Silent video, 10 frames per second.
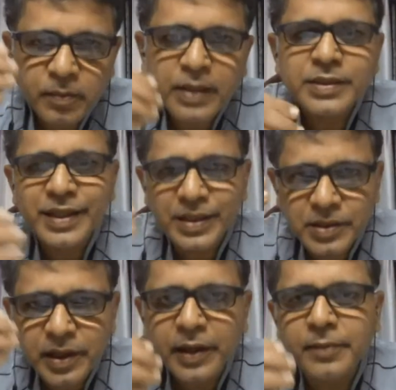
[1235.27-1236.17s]
the bus
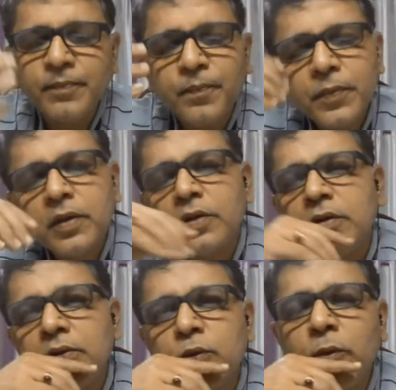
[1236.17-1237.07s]
takes time
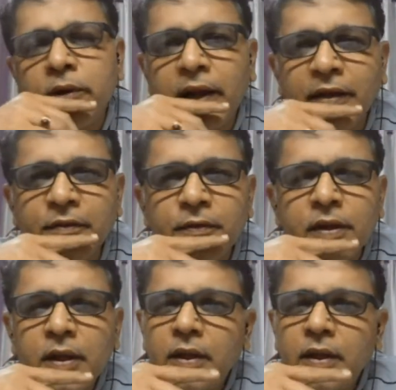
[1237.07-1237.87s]
to arrive,